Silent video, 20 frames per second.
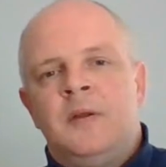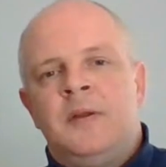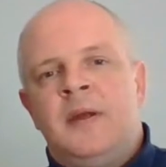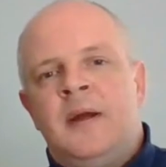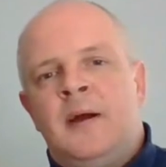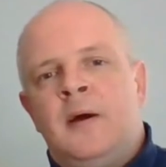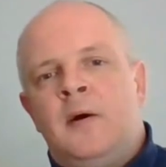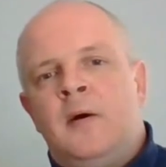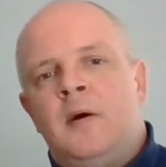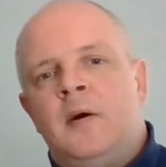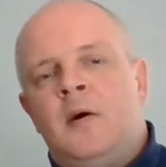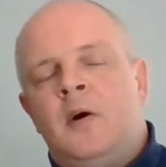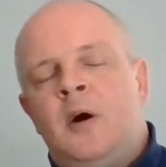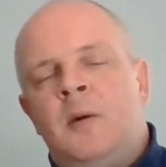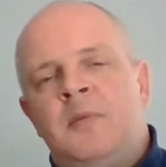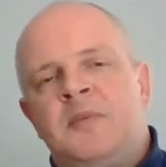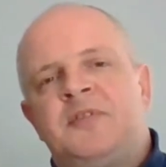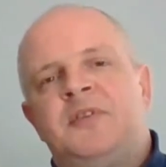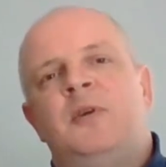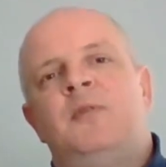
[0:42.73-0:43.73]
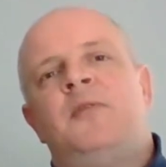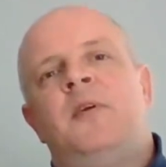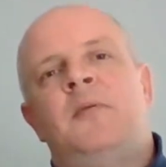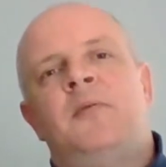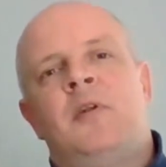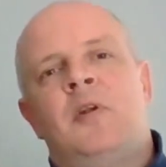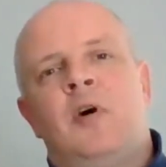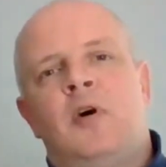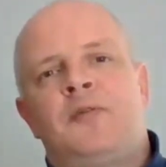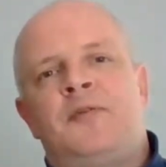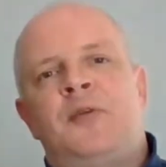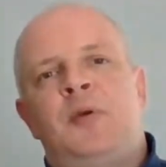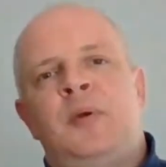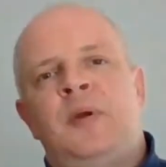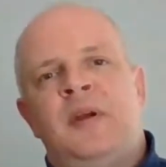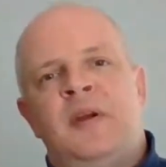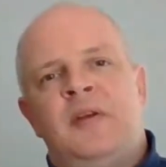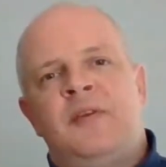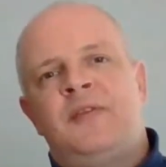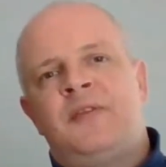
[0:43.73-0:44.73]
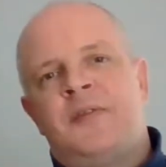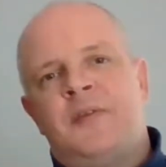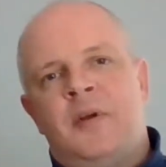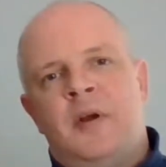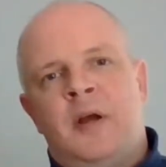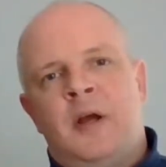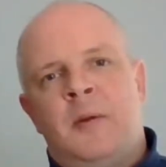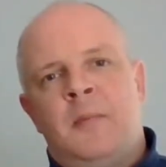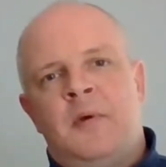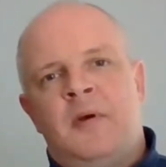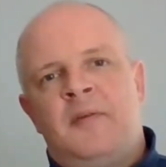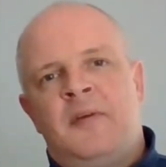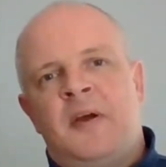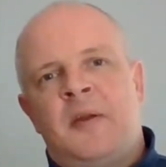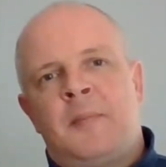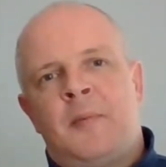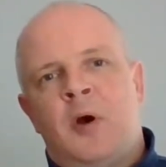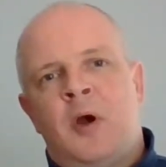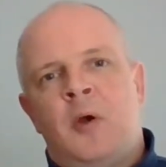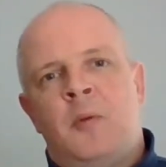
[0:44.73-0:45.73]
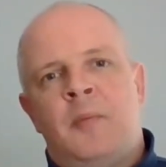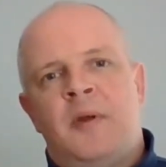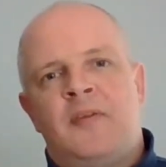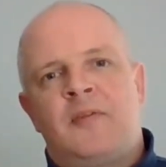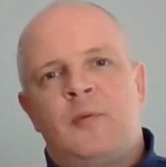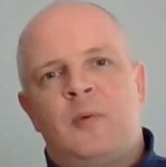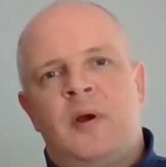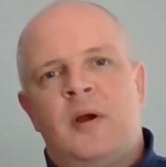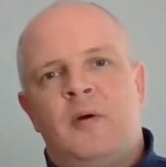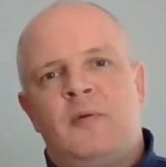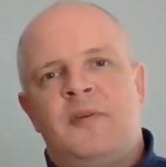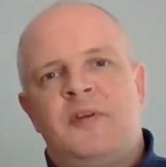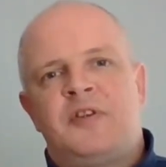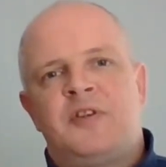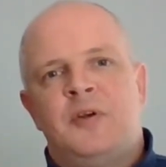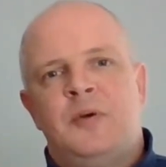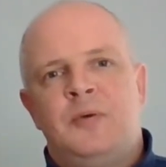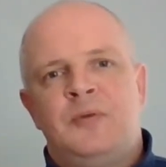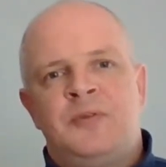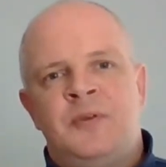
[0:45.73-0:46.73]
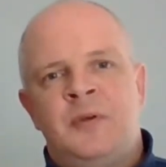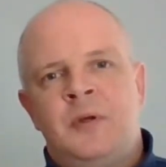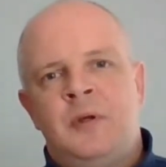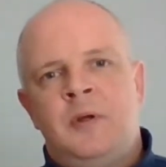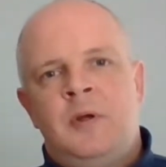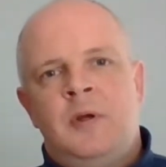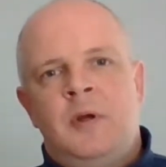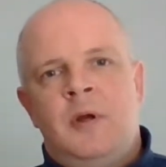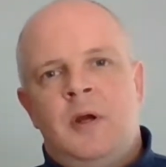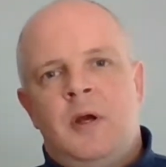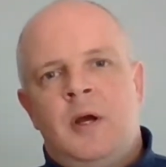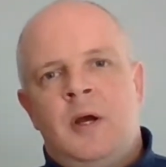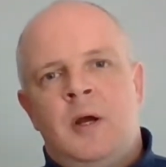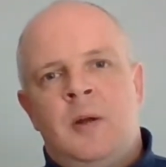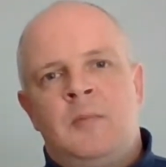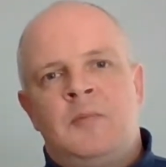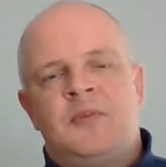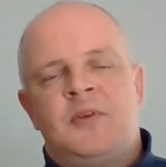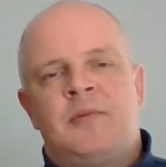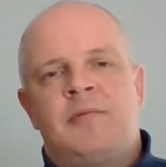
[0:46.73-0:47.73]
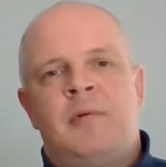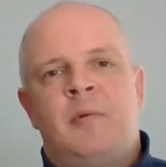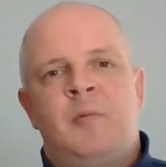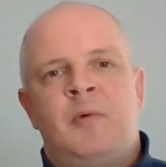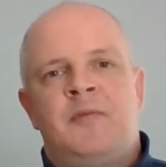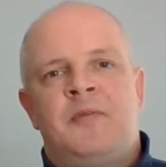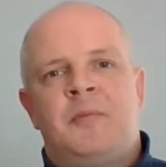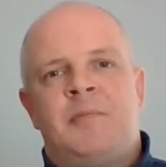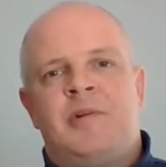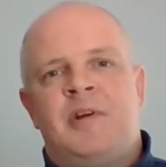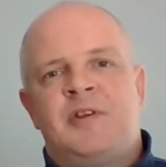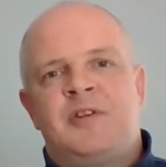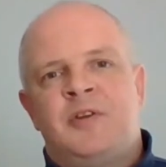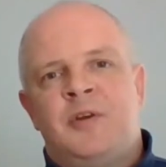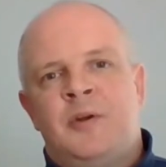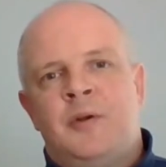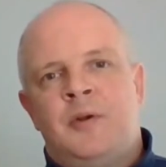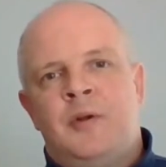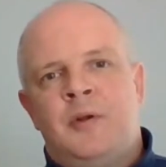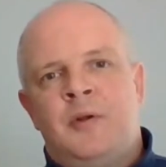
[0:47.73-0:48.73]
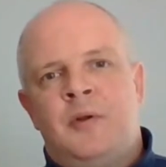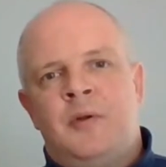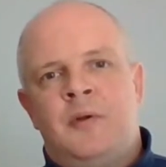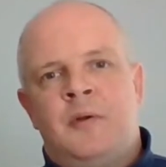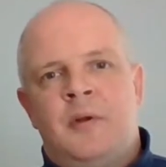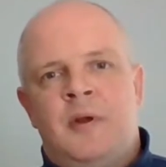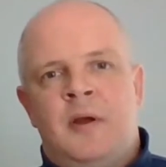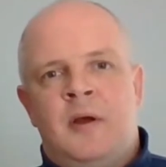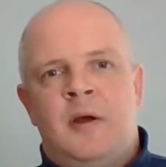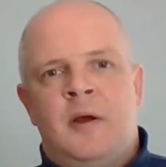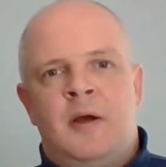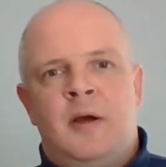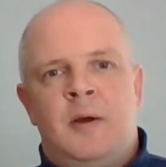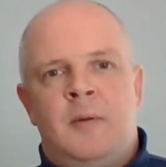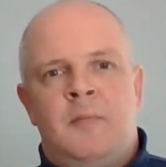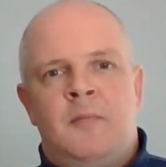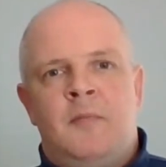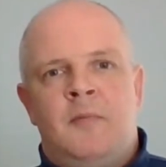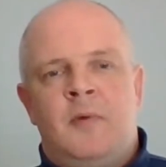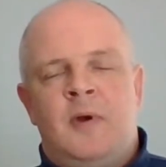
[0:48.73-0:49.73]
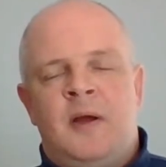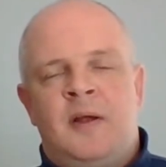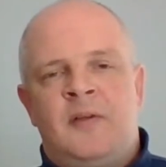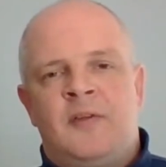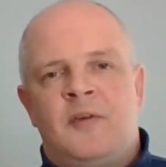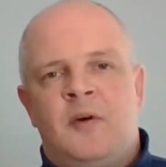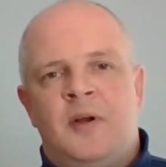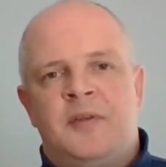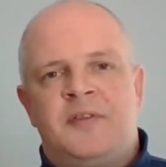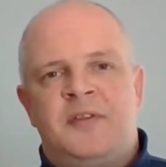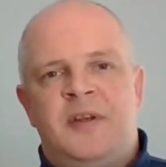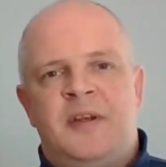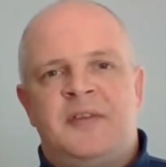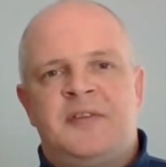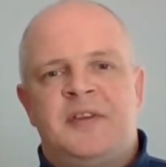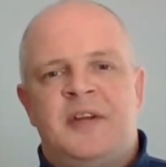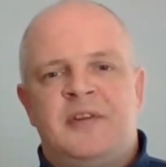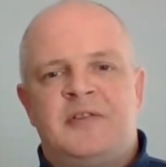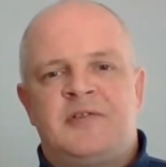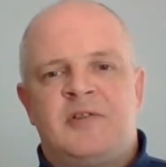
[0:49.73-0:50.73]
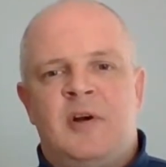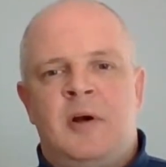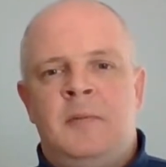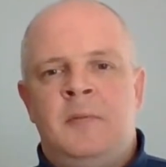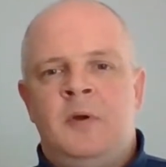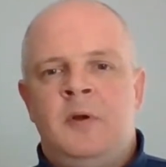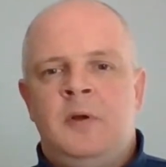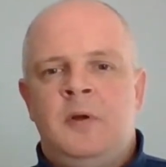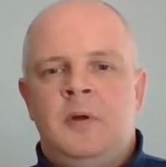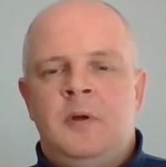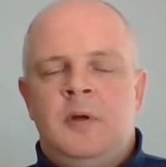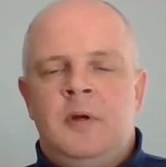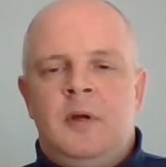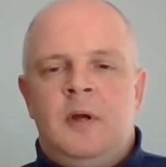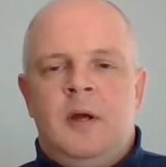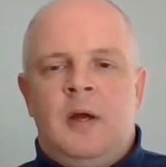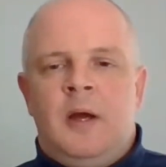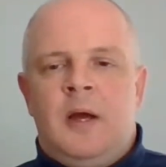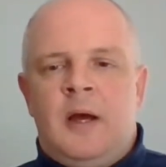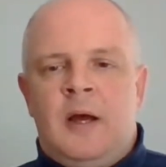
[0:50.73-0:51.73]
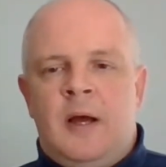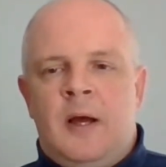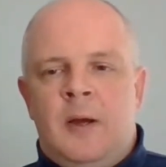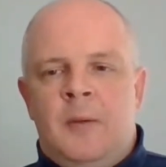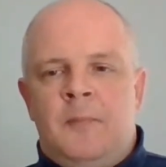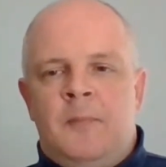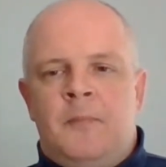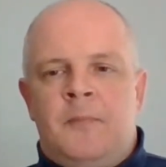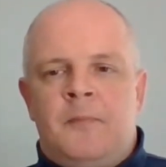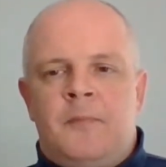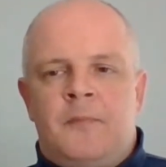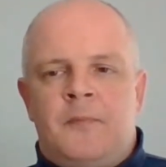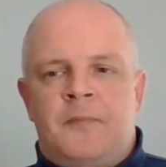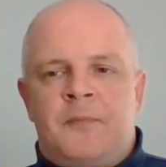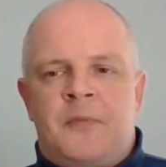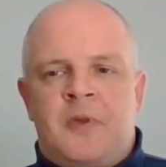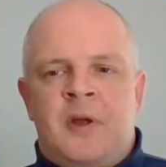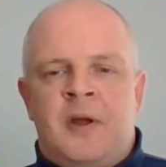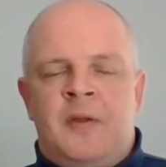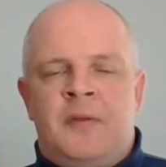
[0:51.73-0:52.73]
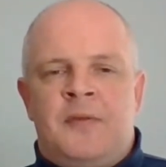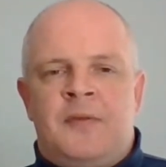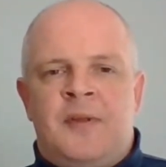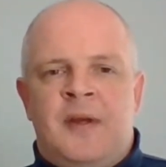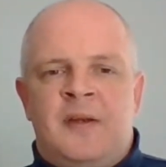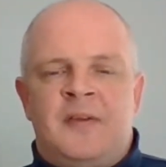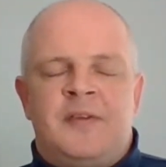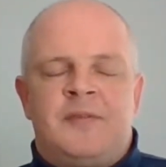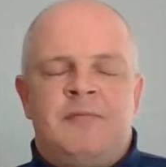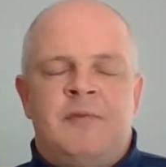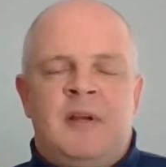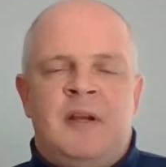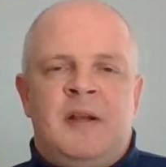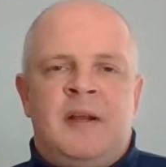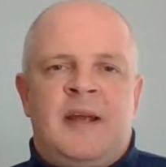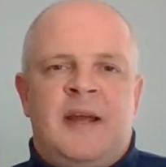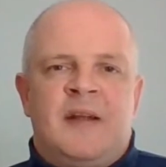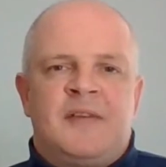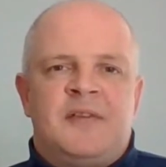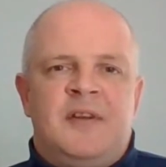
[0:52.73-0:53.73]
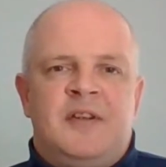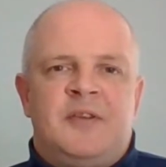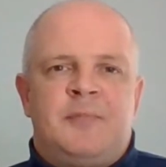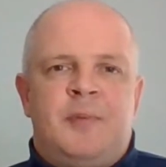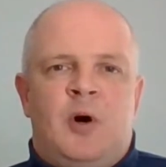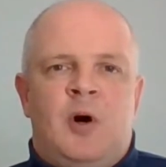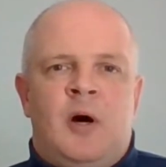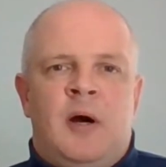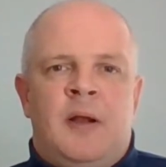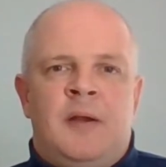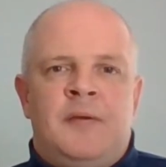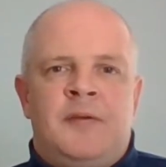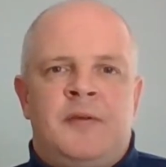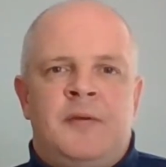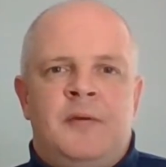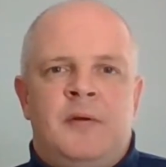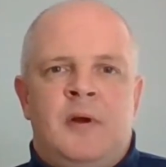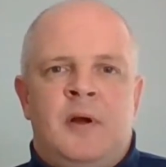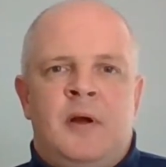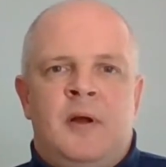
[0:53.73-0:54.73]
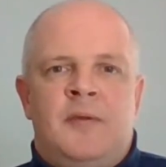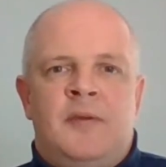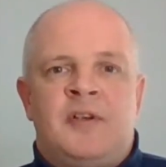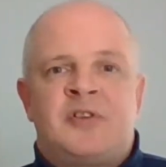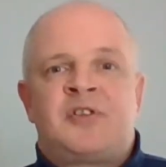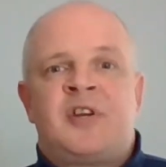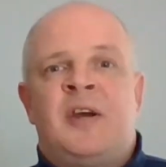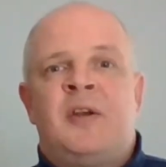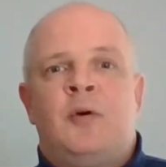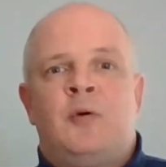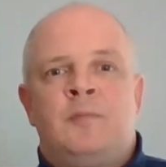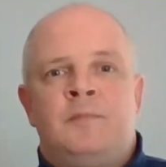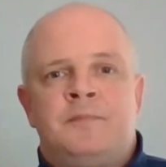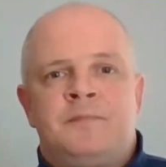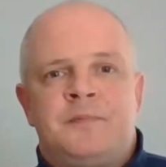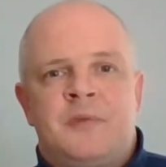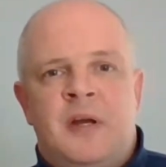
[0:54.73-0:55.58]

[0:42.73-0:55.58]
Now, I myself, over the last few years, have had my own mental health issues, suffering with depression and anxiety, etc. And that's really the catalyst behind this channel.